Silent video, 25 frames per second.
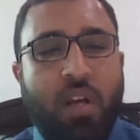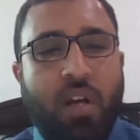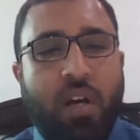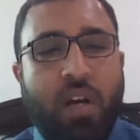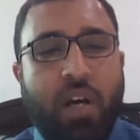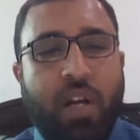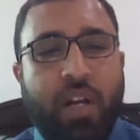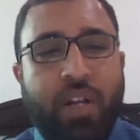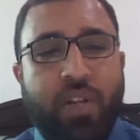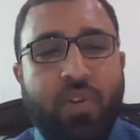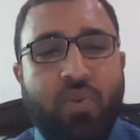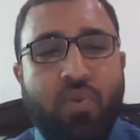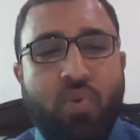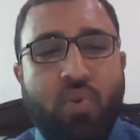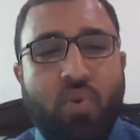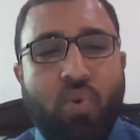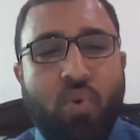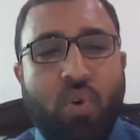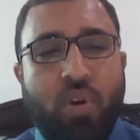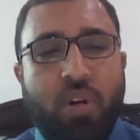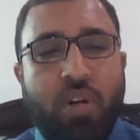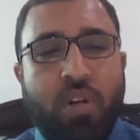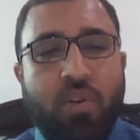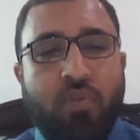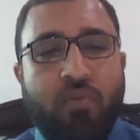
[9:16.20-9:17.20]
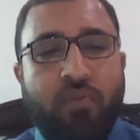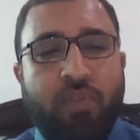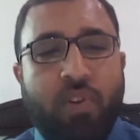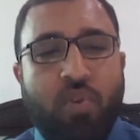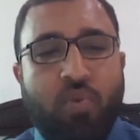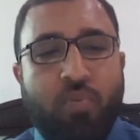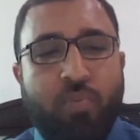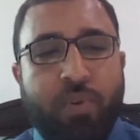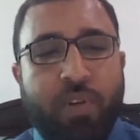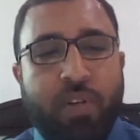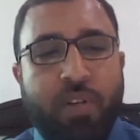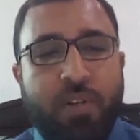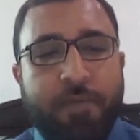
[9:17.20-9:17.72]
A new node will
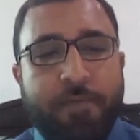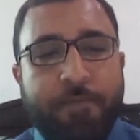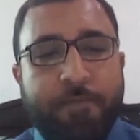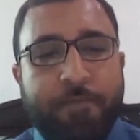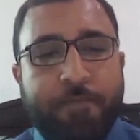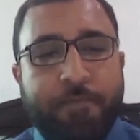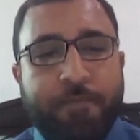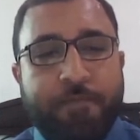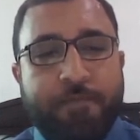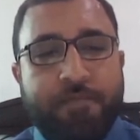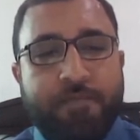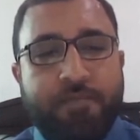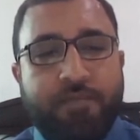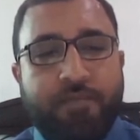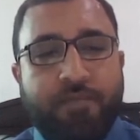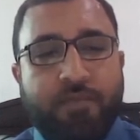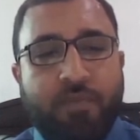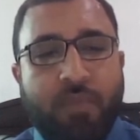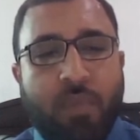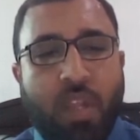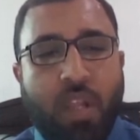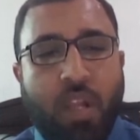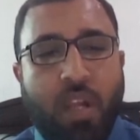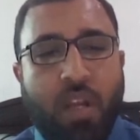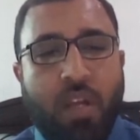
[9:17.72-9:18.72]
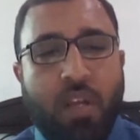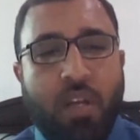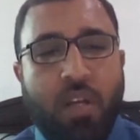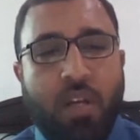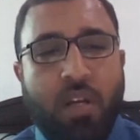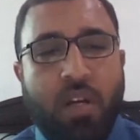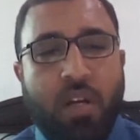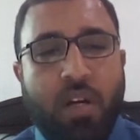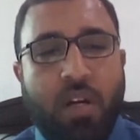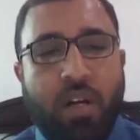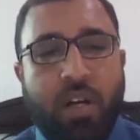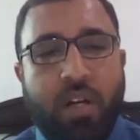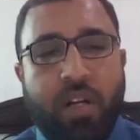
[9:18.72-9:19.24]
open
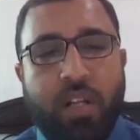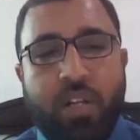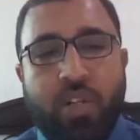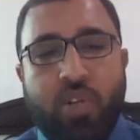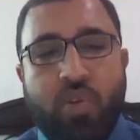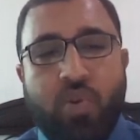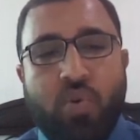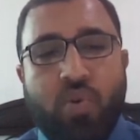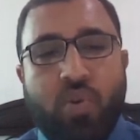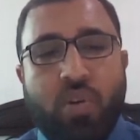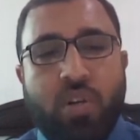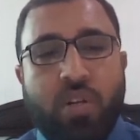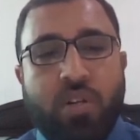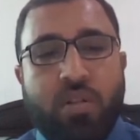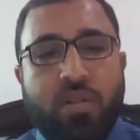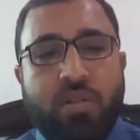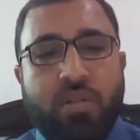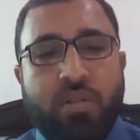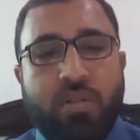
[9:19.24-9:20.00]
under your